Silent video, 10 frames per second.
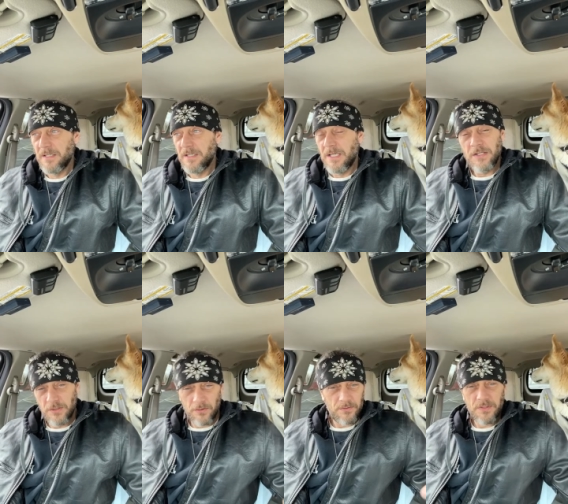you
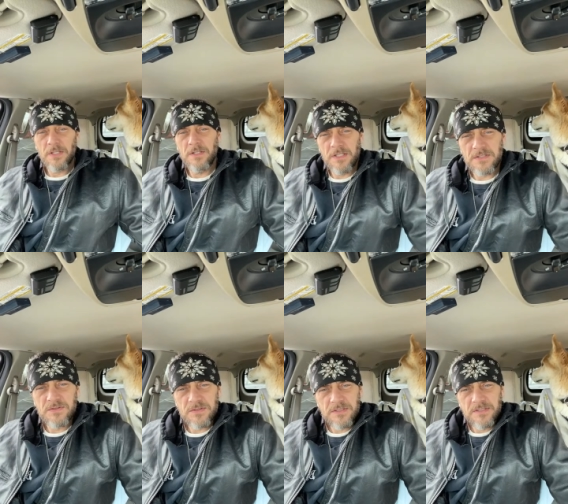know, and this,
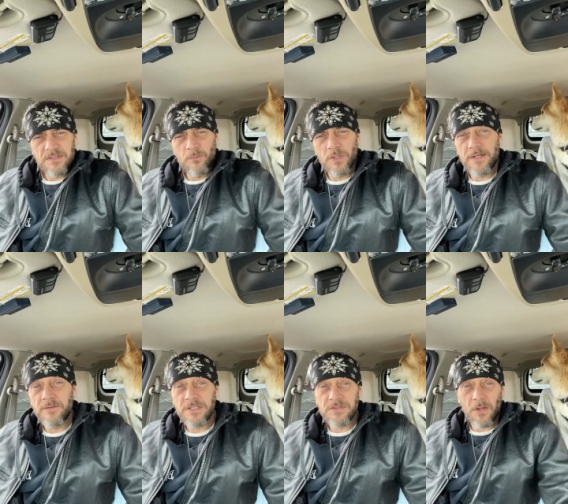whatever
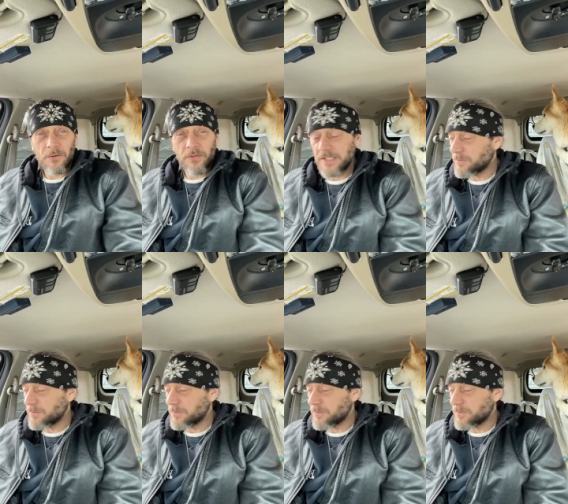these other things we